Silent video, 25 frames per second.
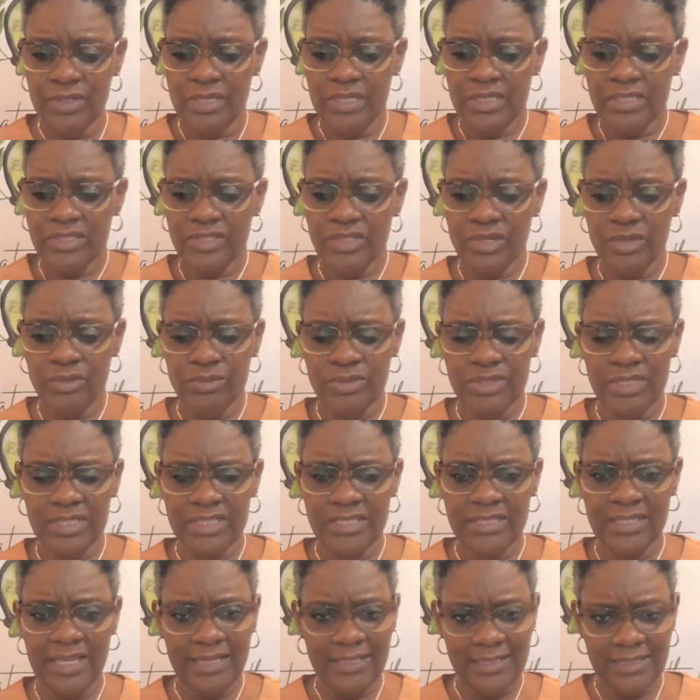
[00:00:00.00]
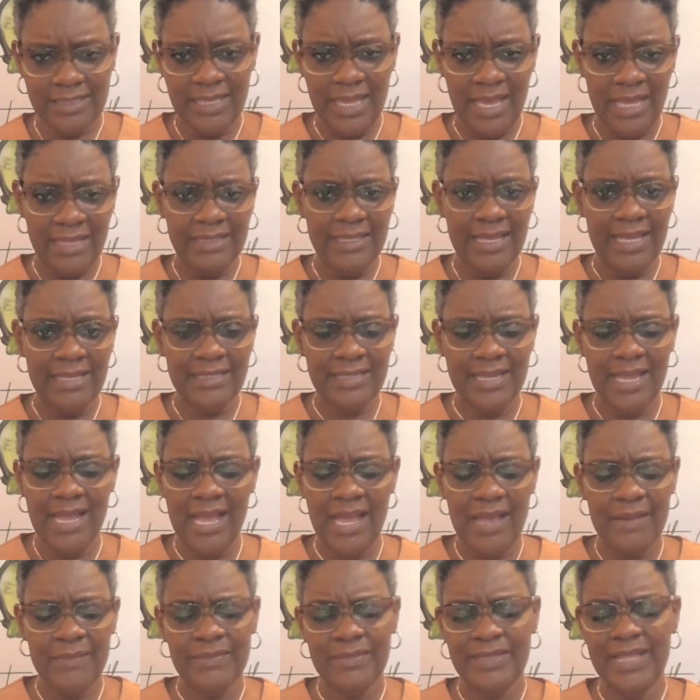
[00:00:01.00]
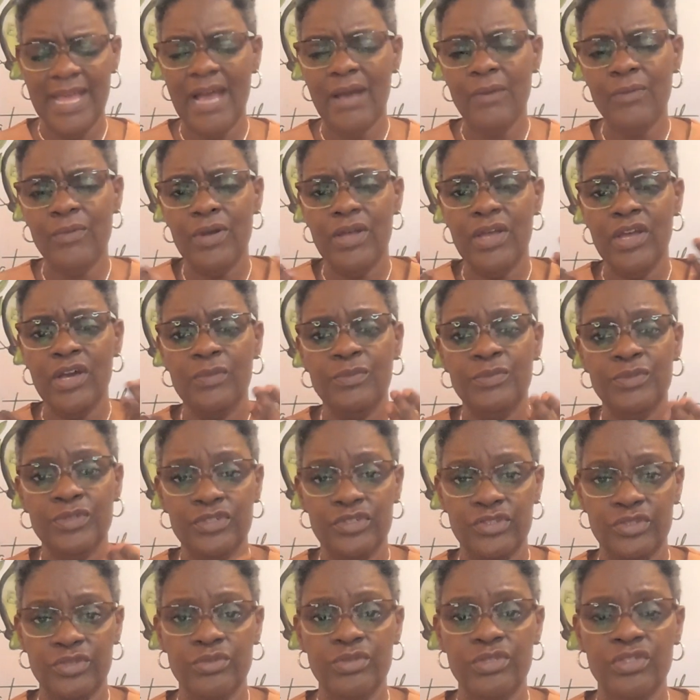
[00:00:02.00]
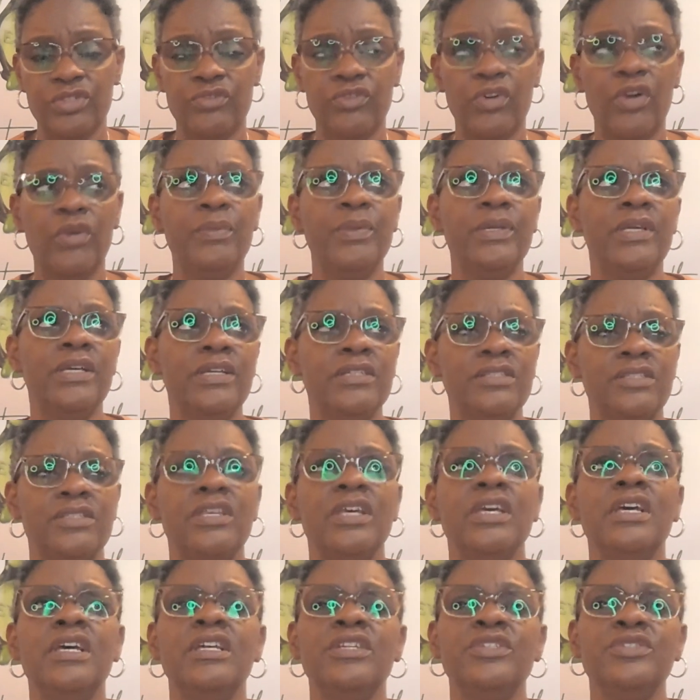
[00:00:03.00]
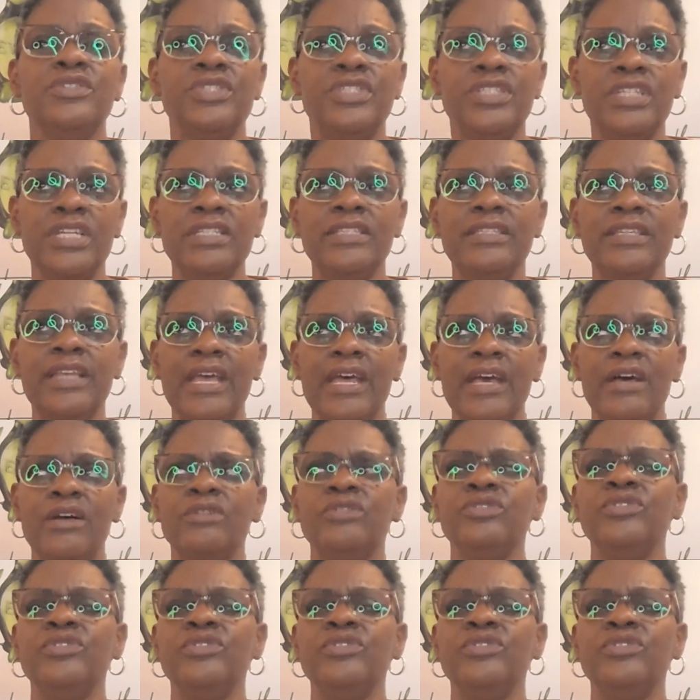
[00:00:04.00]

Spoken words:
So just set aside that time. That will help your students grow, because you sit down.